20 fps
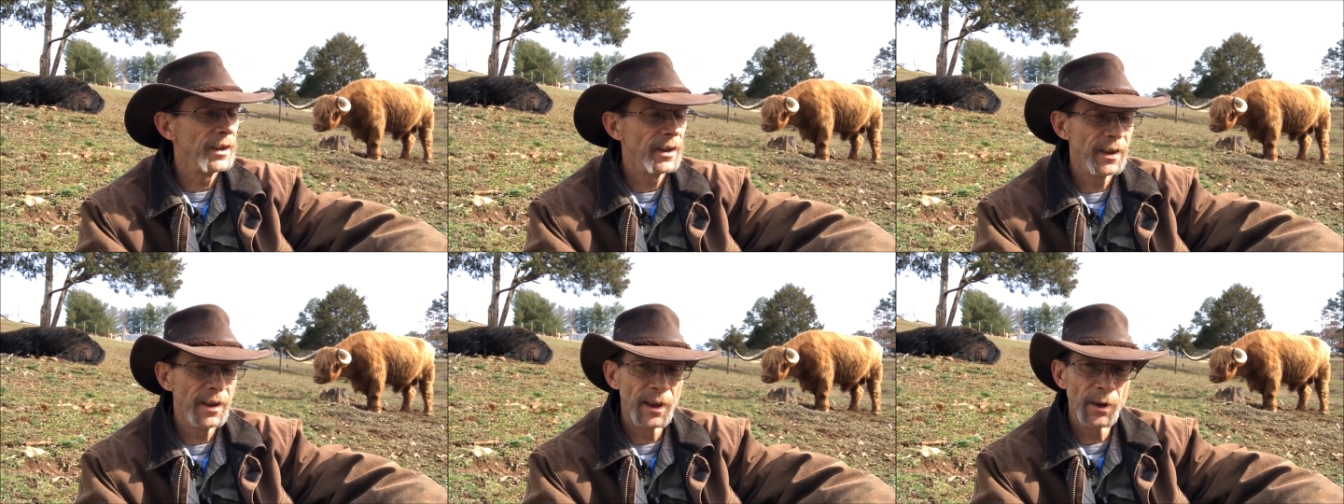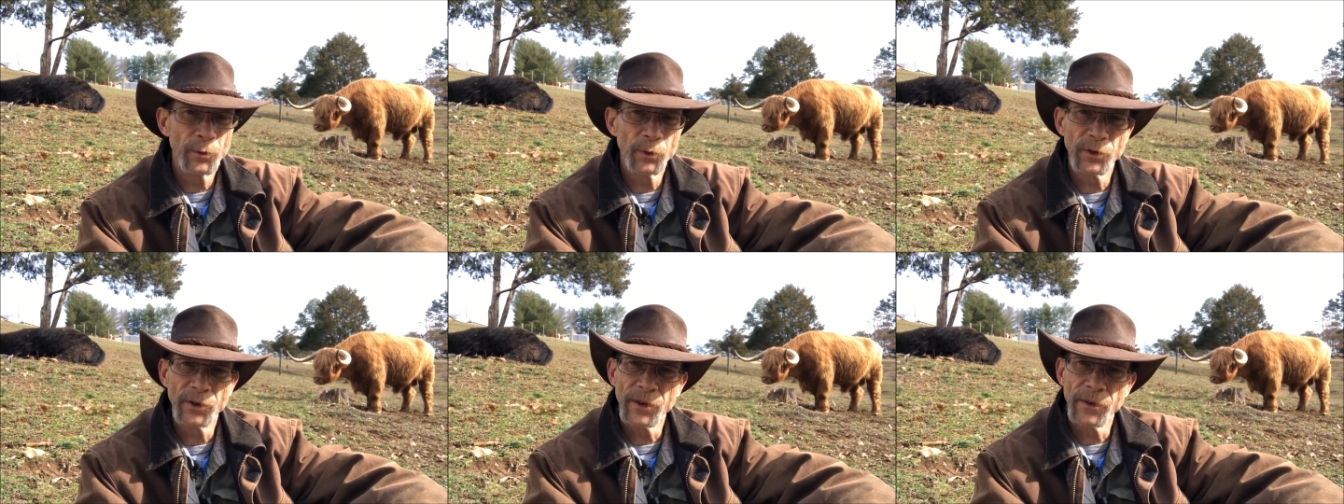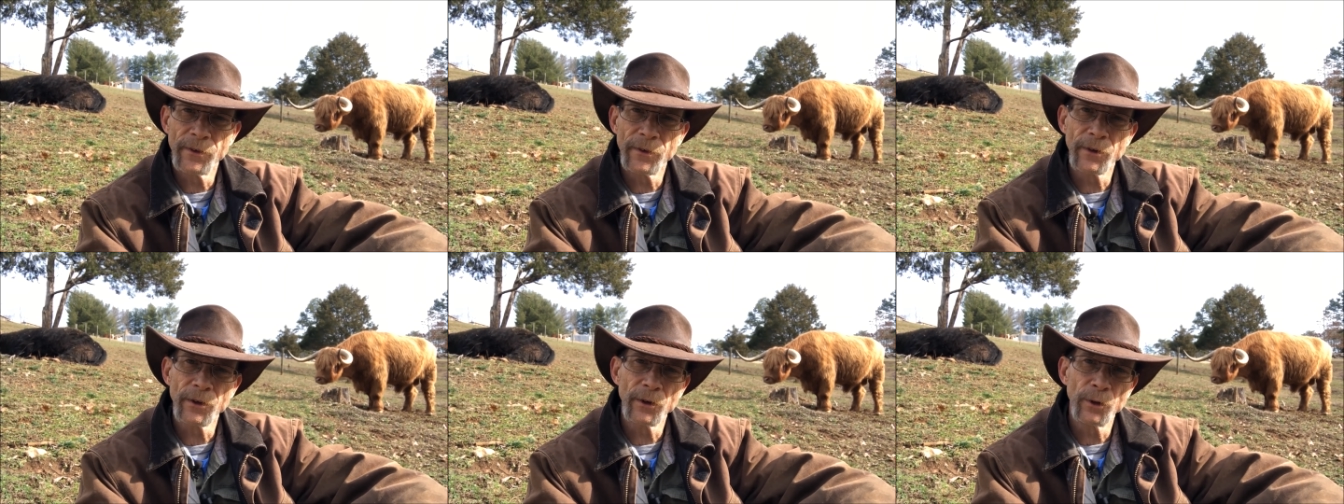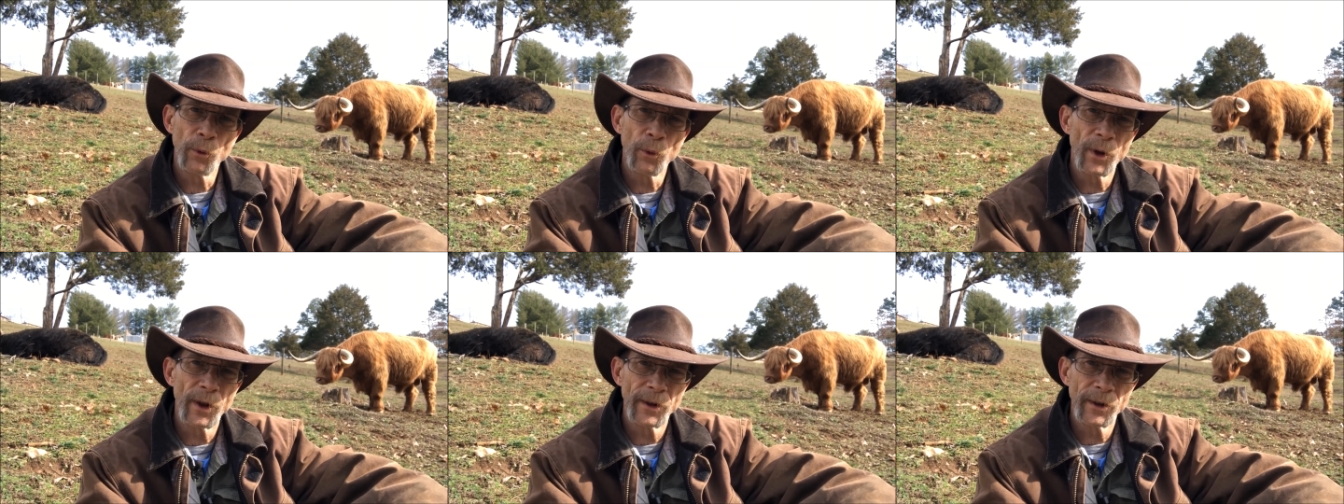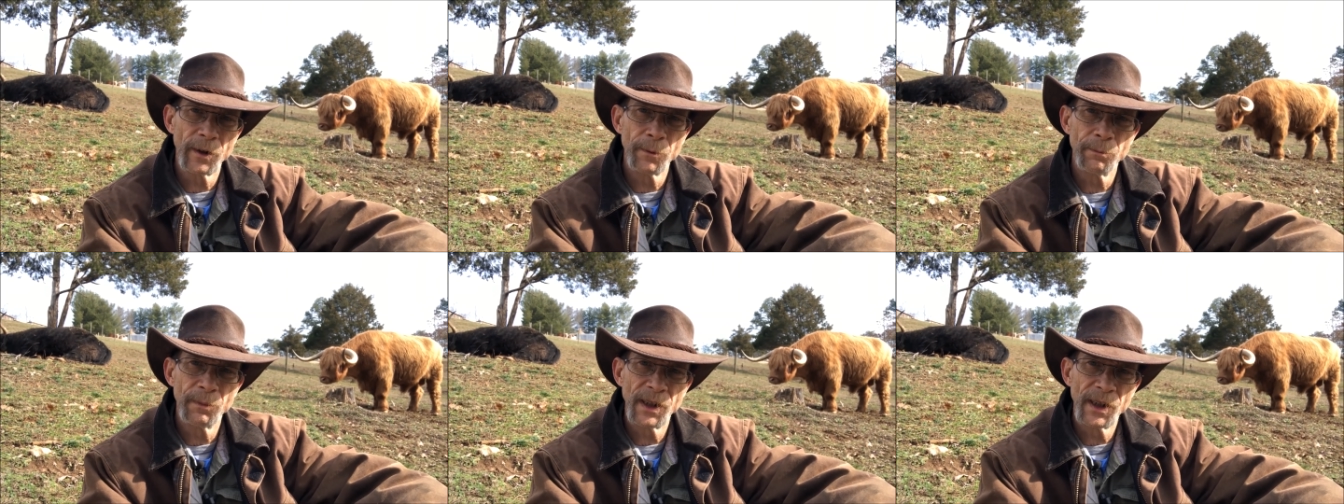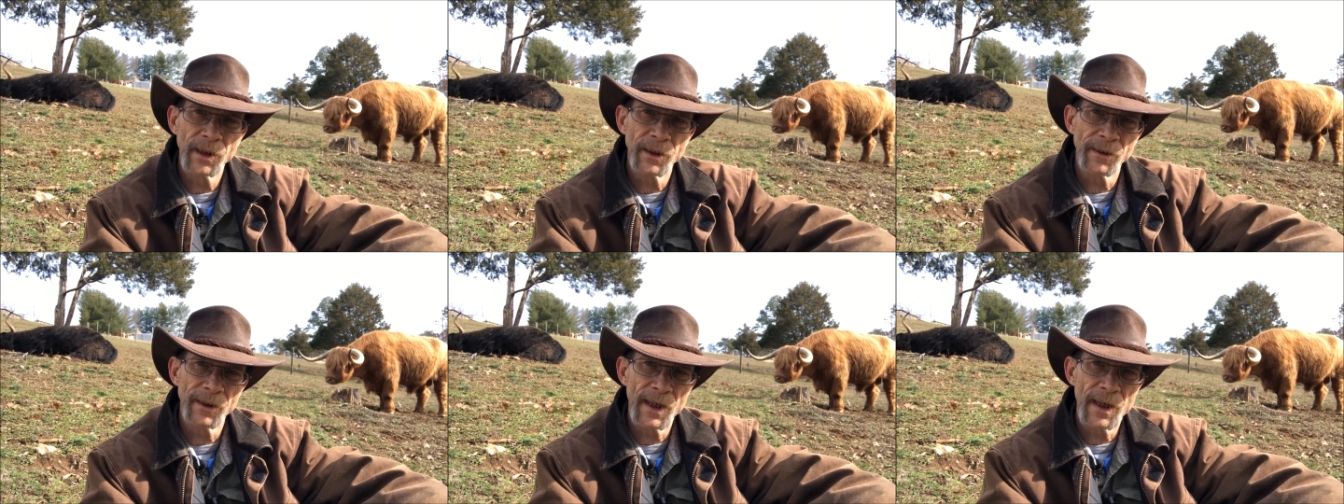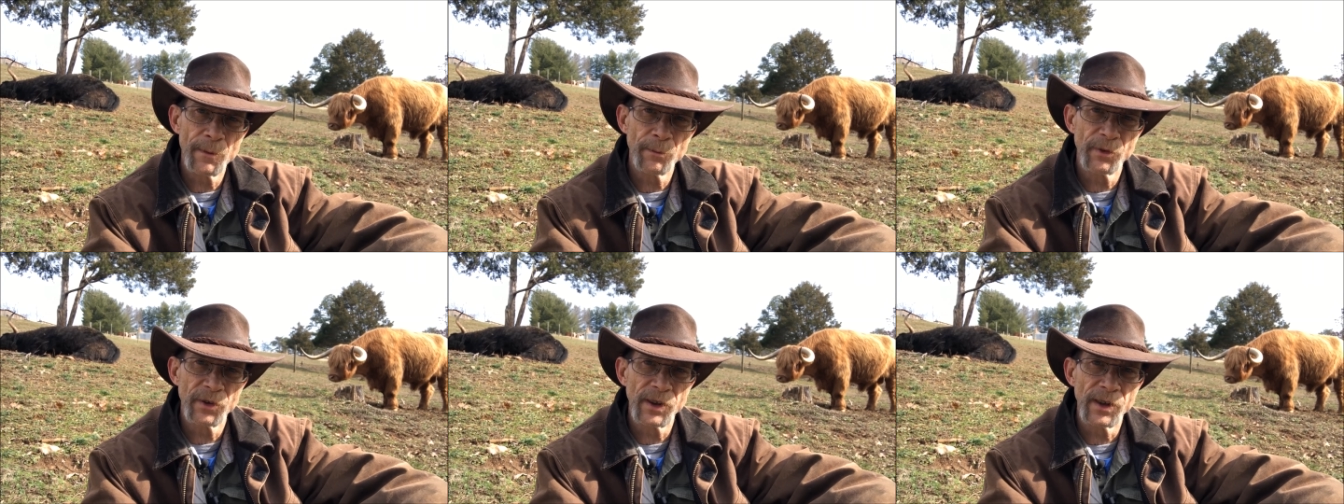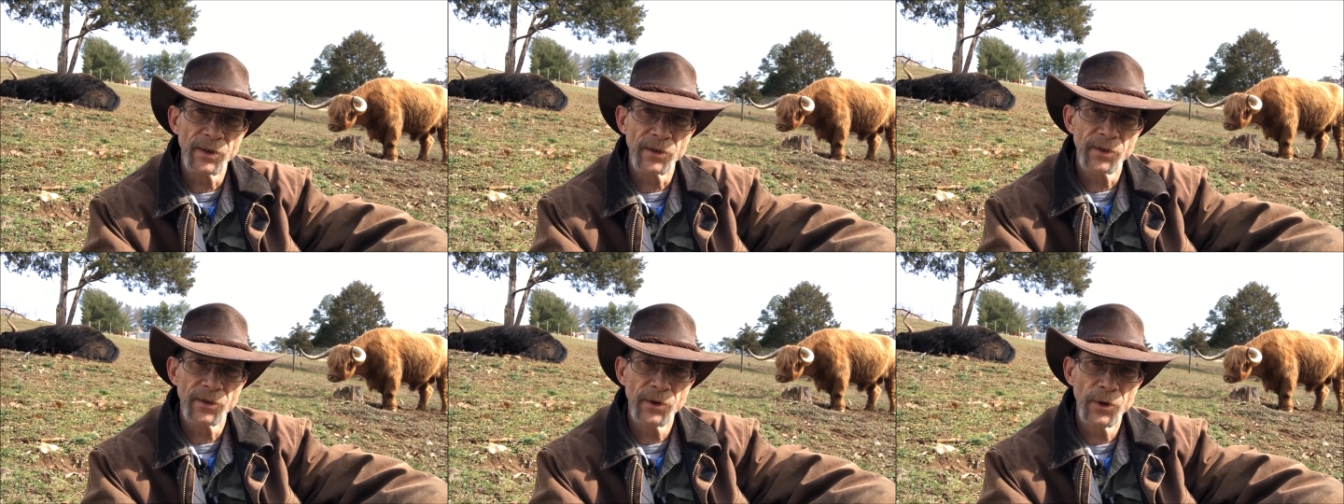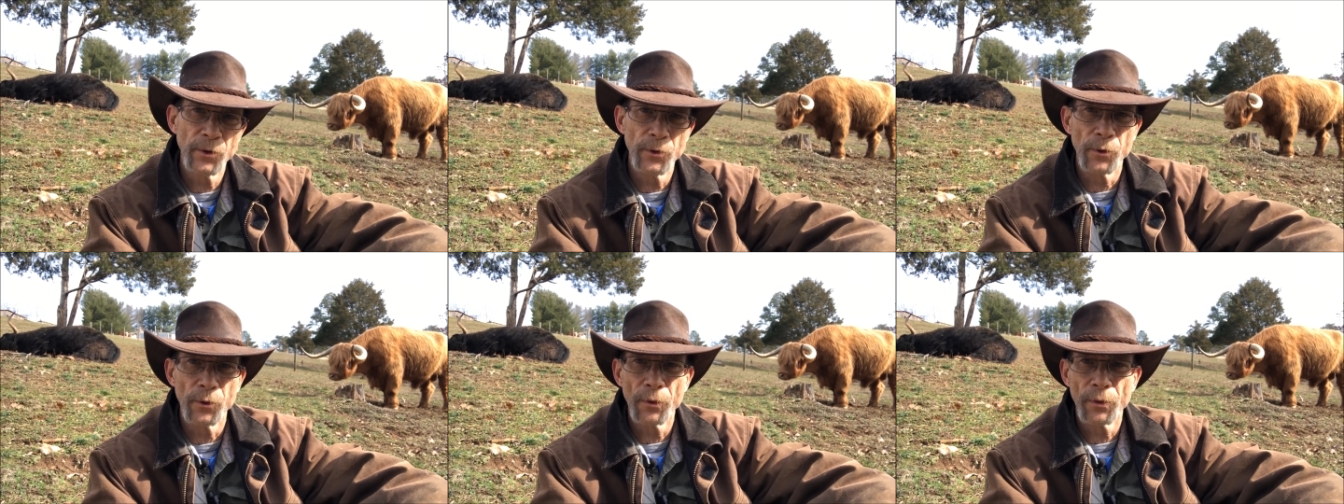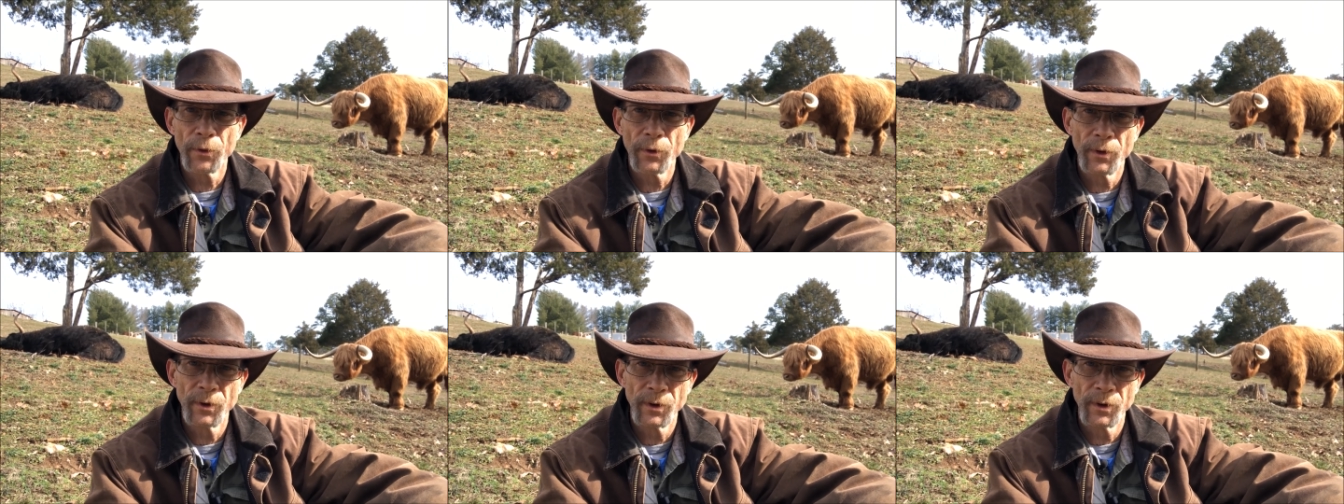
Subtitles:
It was either going to wind up being an abscessed tooth,